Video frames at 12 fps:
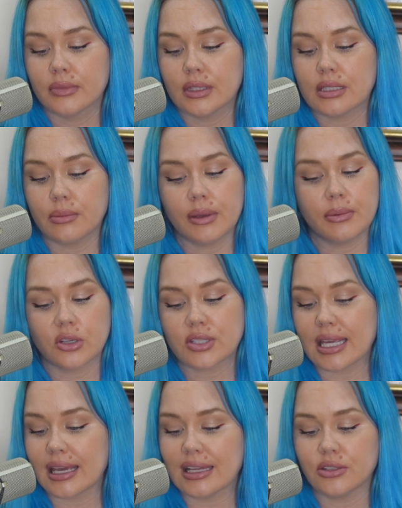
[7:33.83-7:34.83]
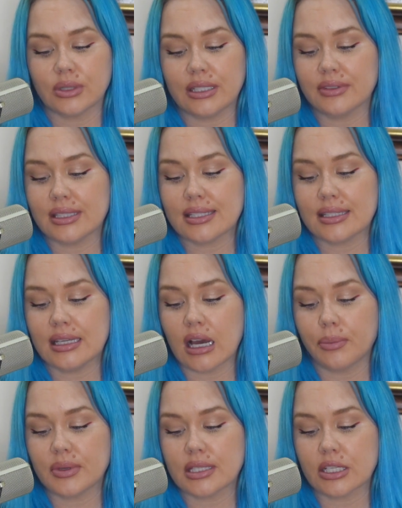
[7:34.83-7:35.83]
Some people are saying, I don't even see
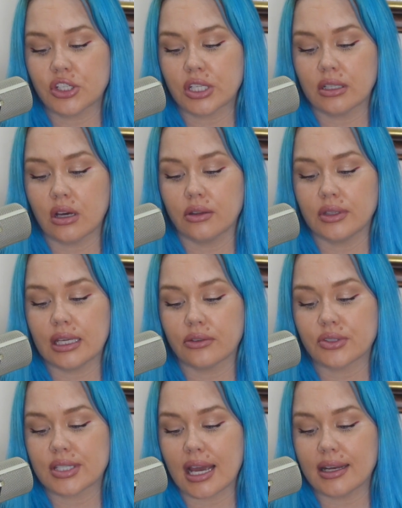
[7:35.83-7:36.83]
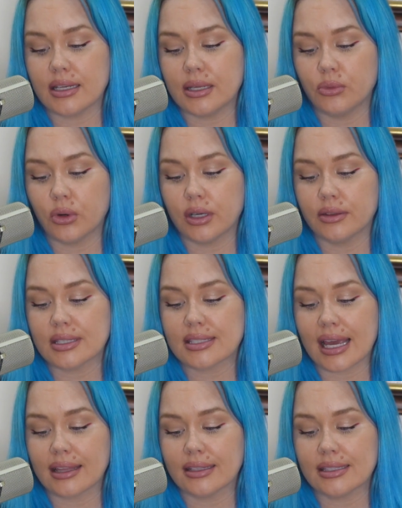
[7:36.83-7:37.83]
opposition on the other side anymore. The
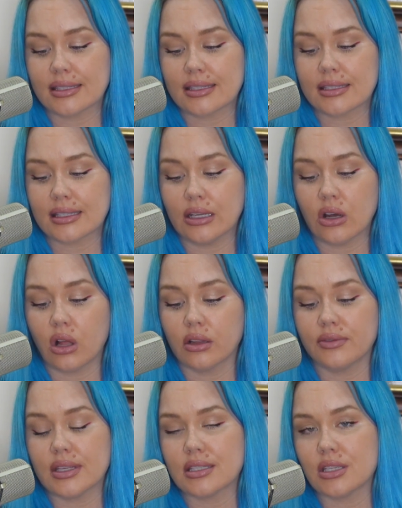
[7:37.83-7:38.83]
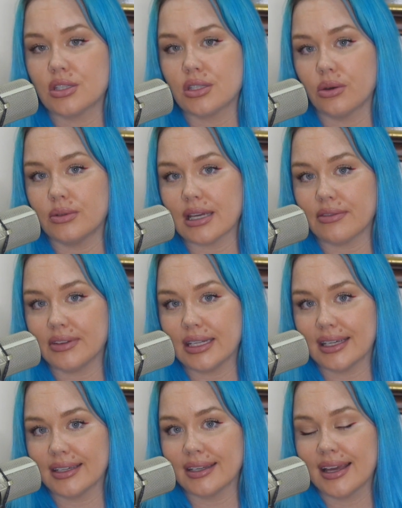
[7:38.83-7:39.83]
silence in all of this is so
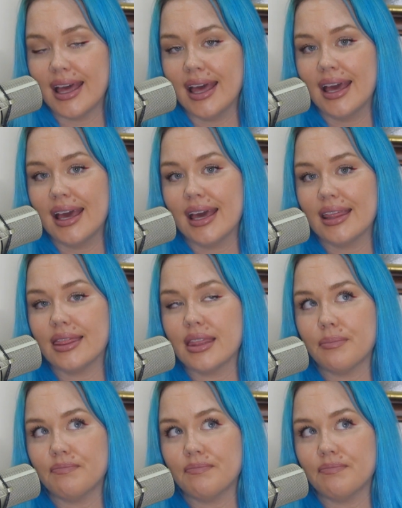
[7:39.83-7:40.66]
deafening. The